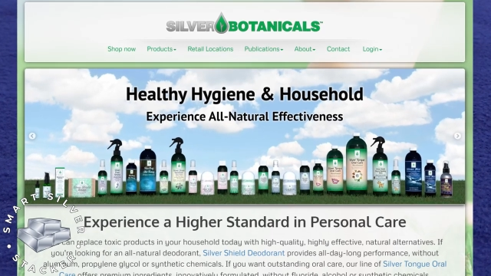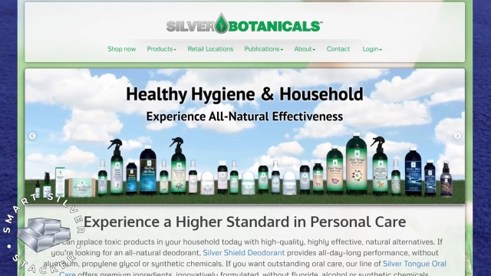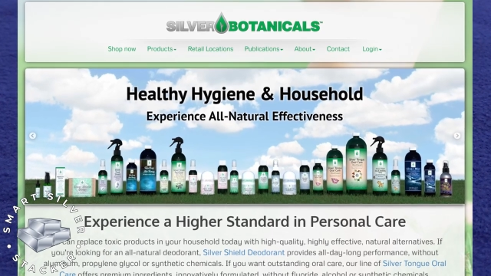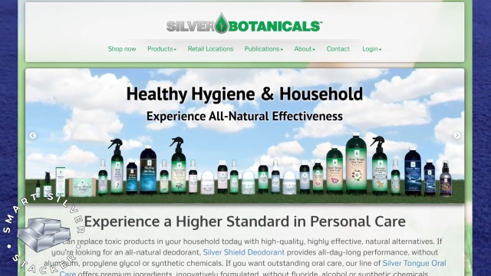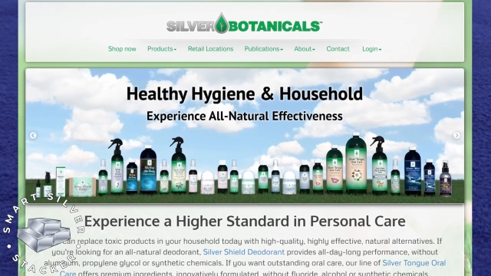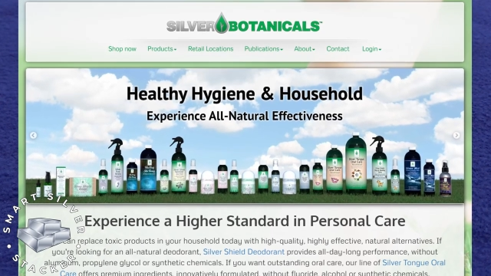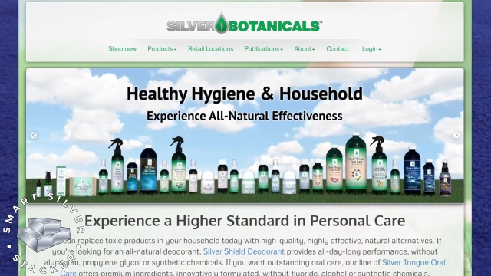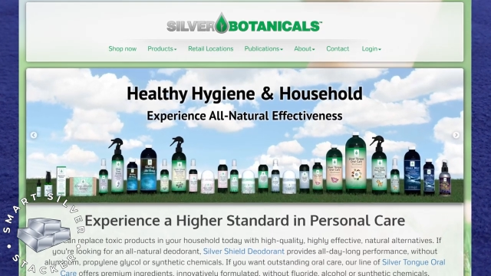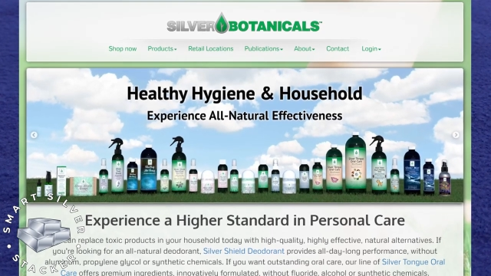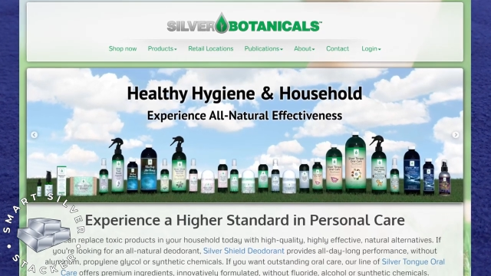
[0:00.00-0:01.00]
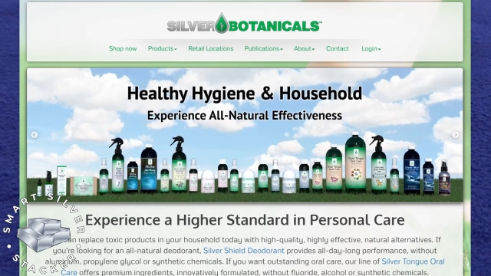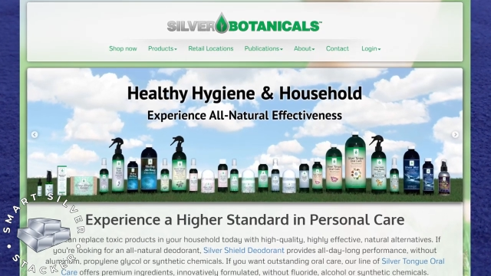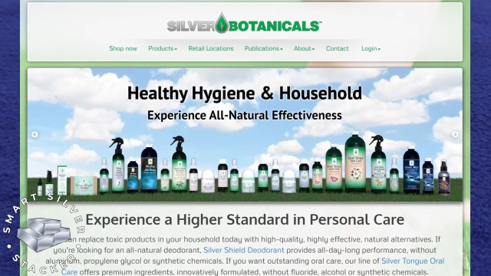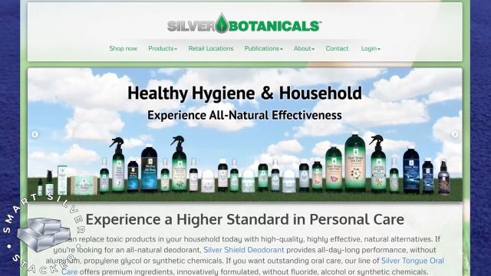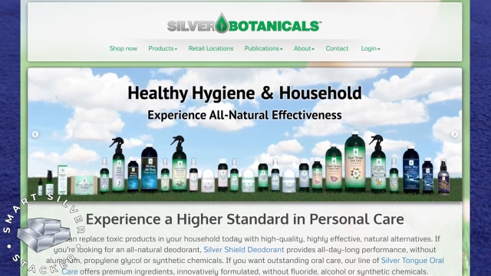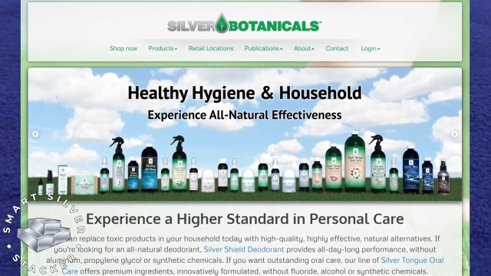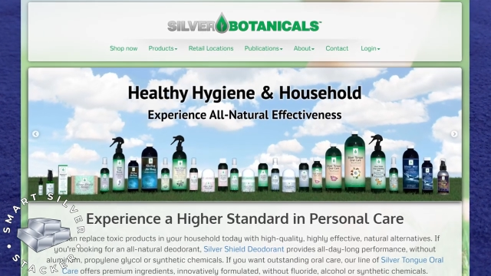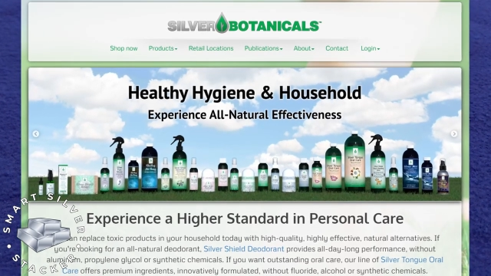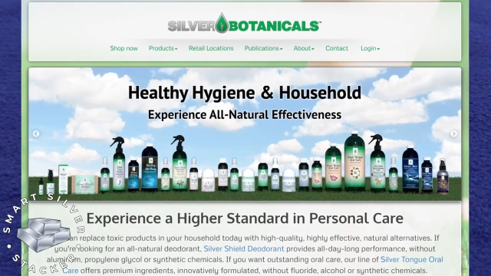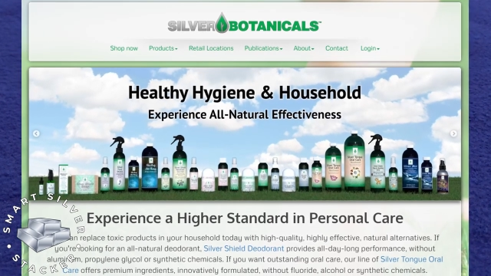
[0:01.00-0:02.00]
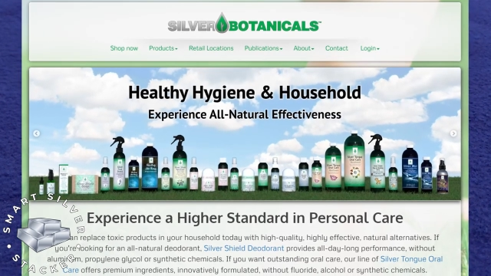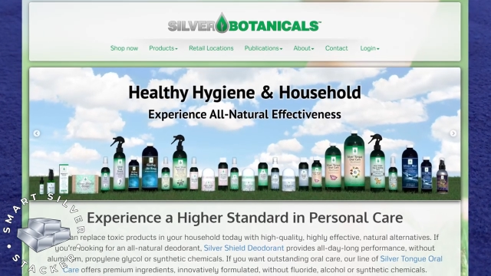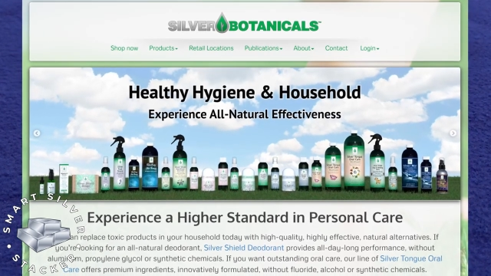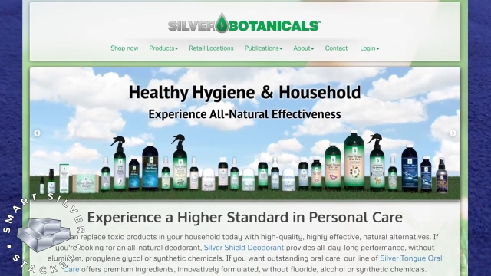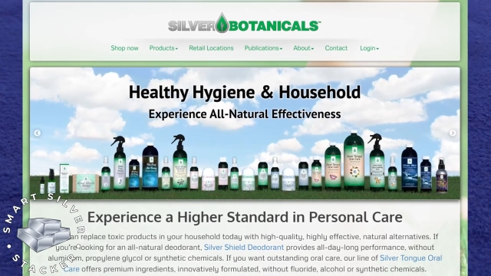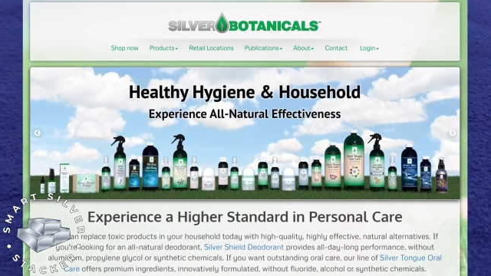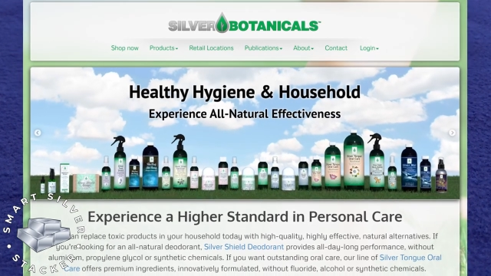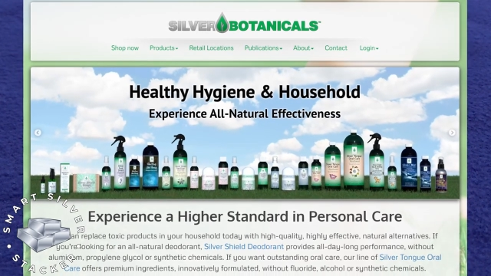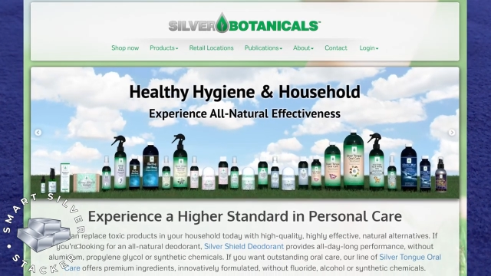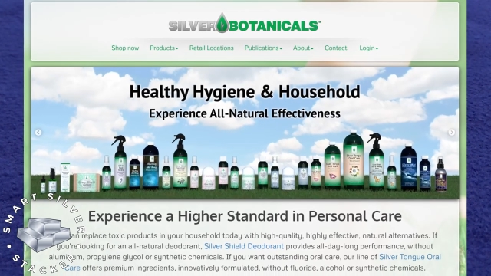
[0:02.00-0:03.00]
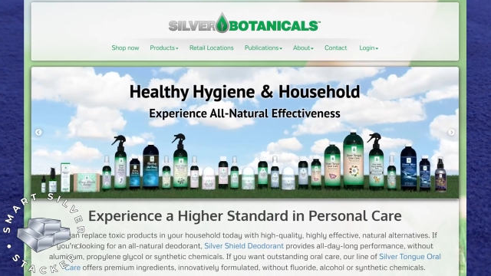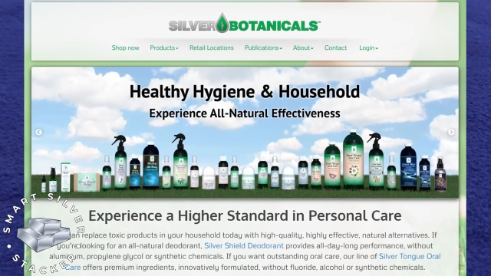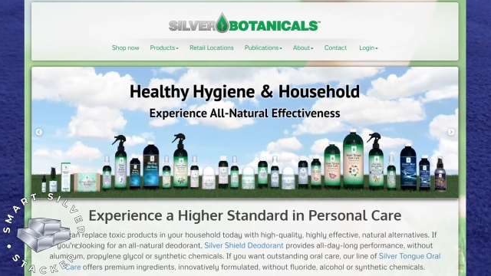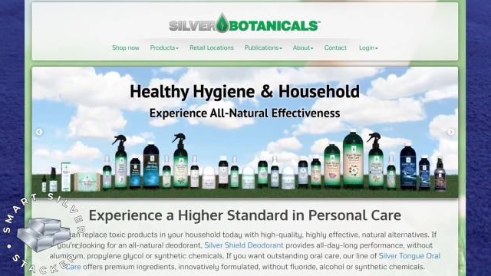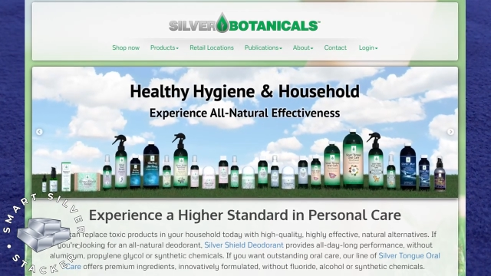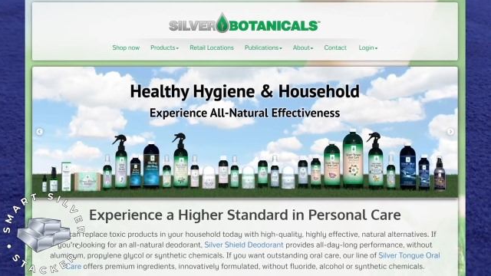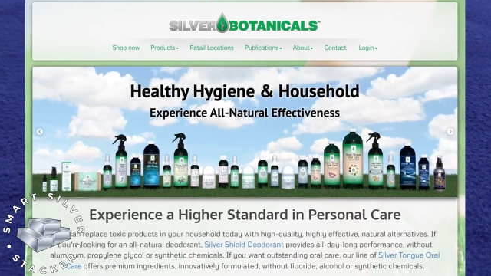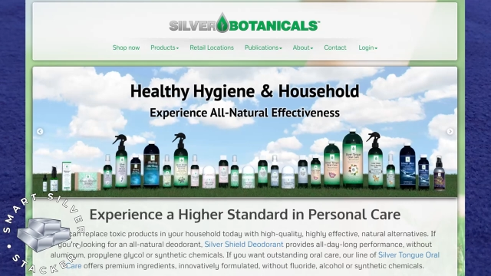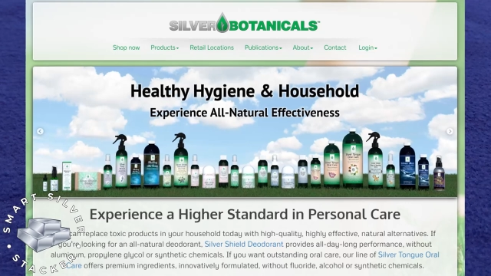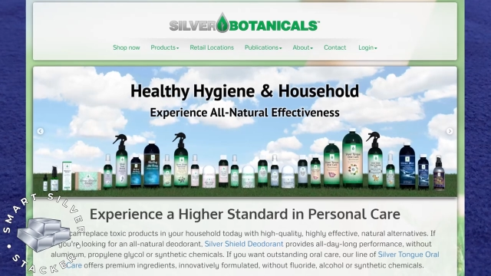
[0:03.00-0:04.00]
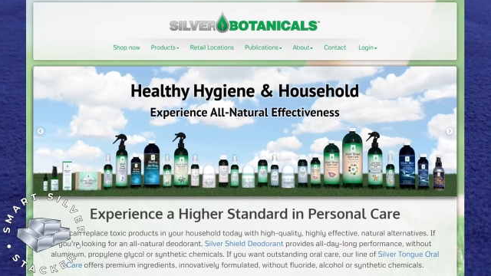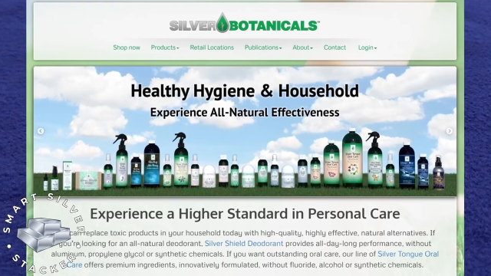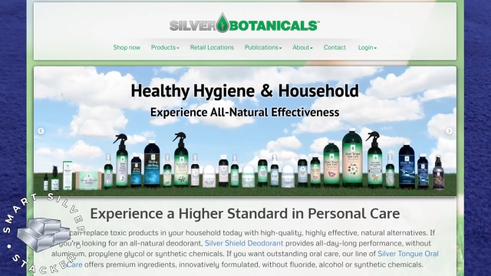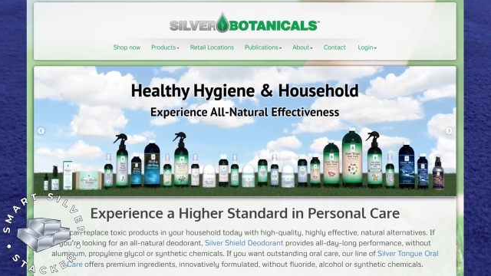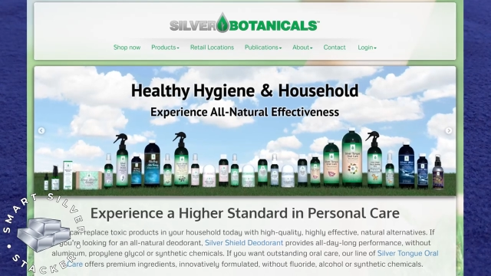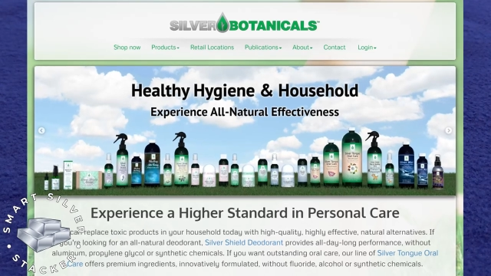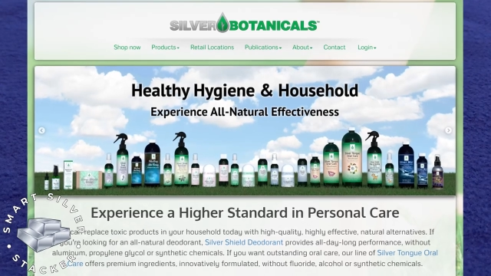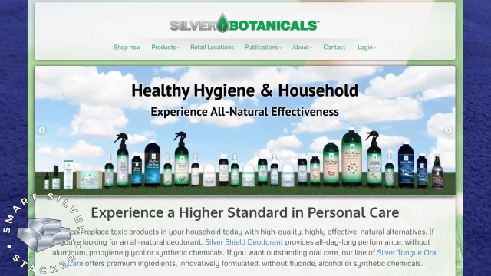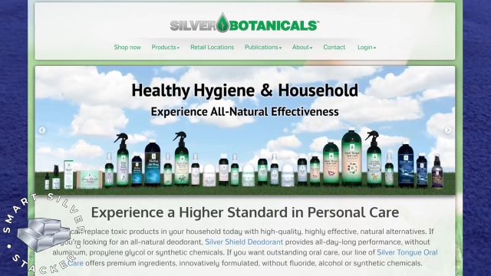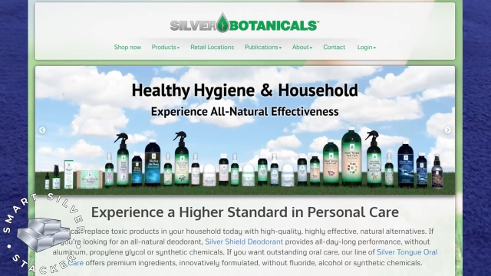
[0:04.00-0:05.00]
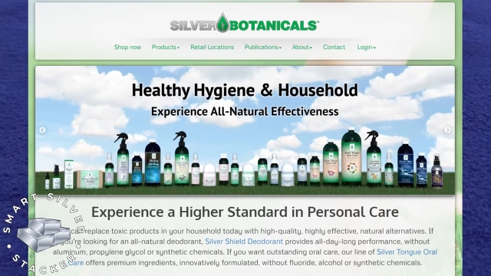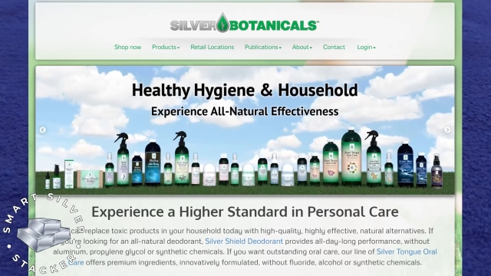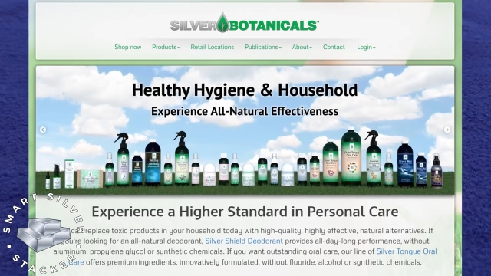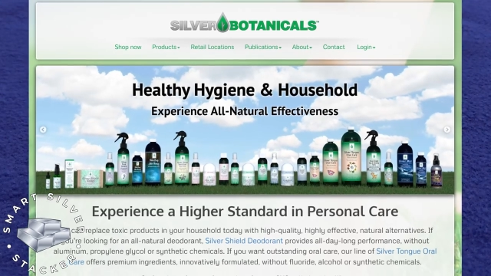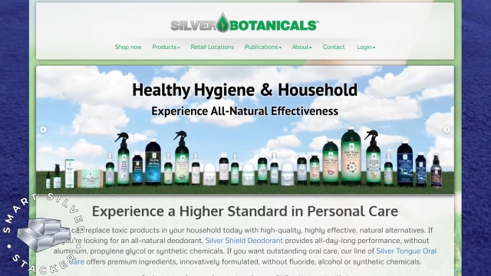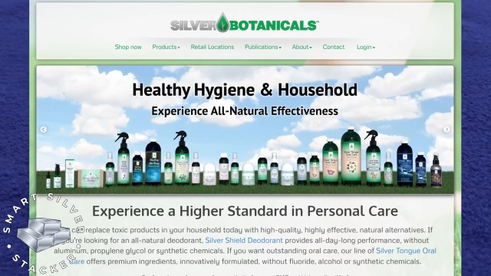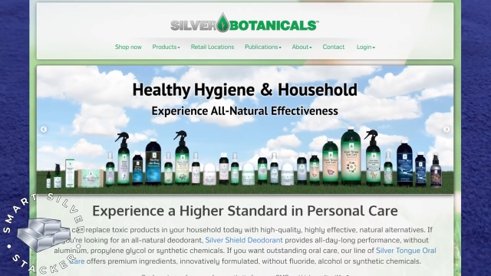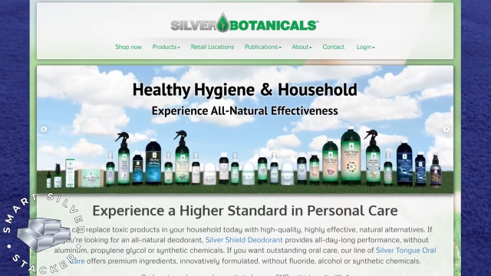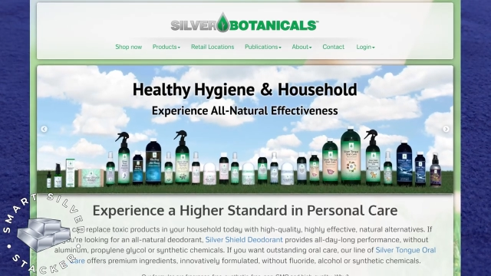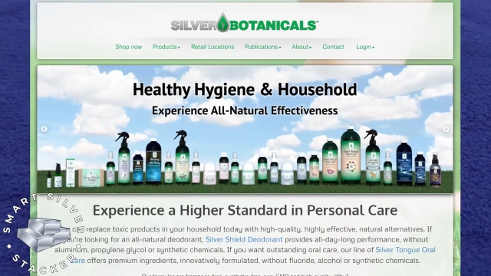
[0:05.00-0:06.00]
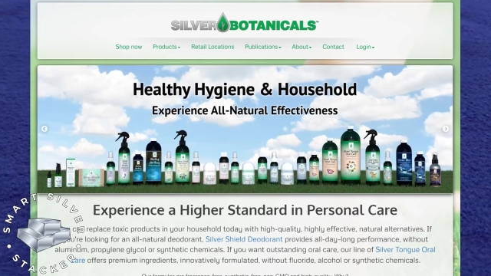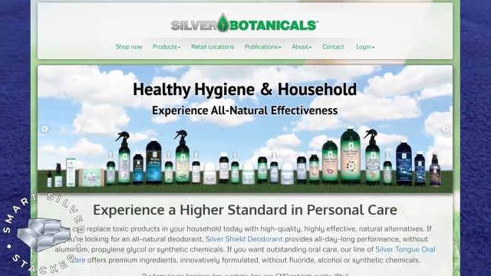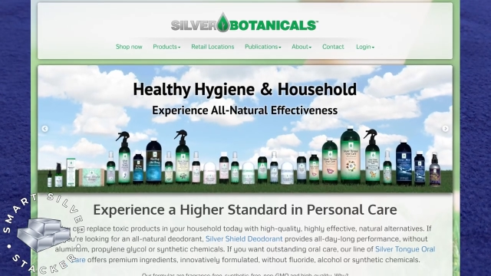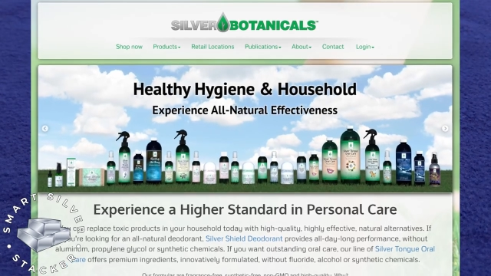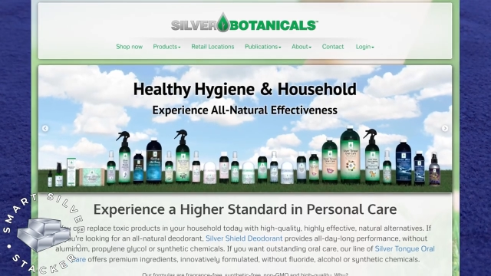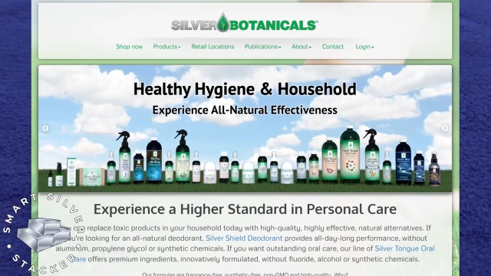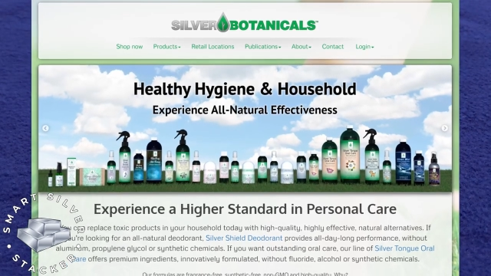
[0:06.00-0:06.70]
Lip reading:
No face is visible, so there are no lips to read.